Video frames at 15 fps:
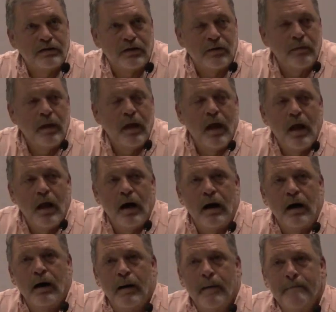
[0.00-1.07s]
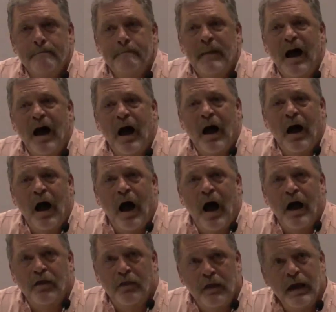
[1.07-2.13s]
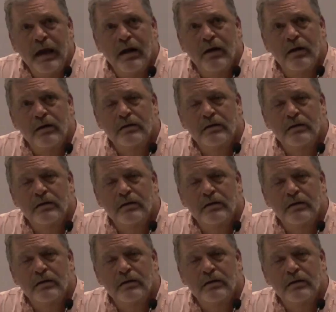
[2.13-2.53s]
So um, I, I think